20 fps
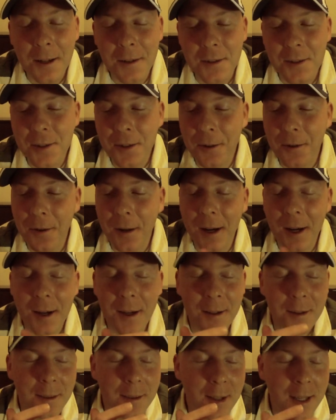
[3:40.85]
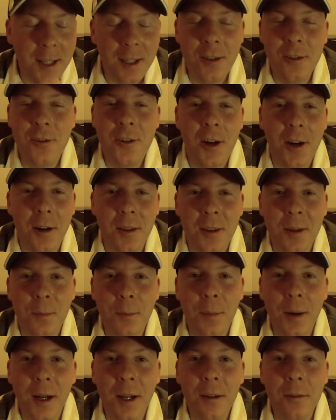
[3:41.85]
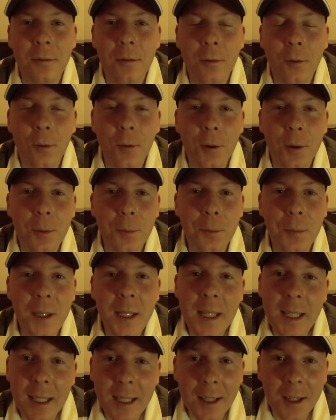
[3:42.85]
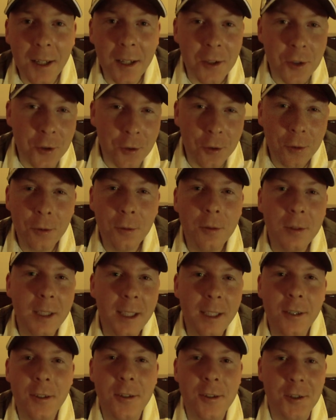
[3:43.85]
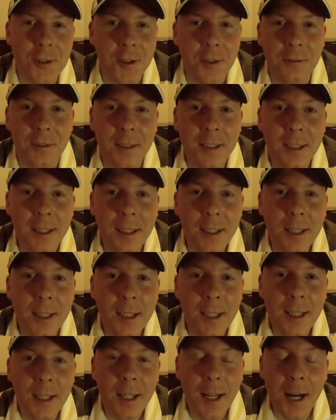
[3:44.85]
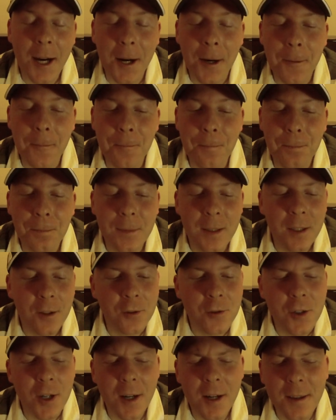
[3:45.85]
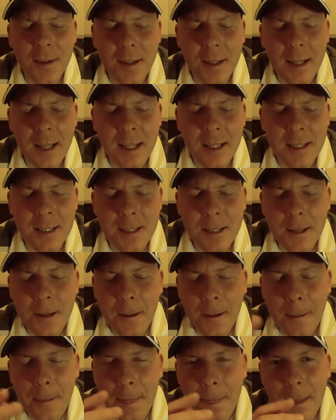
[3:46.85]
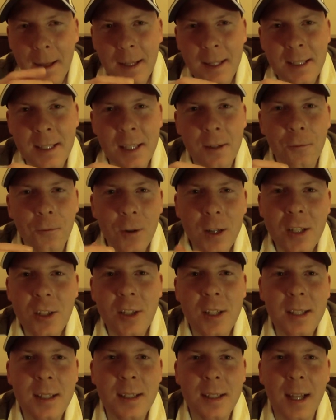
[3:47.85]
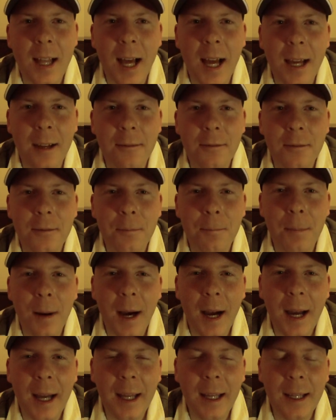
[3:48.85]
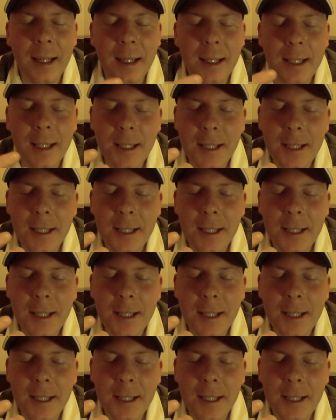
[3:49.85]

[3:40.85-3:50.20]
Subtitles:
So thank you, Jonathan Budd, for being a true leader servant. Jonathan he's enriched his life by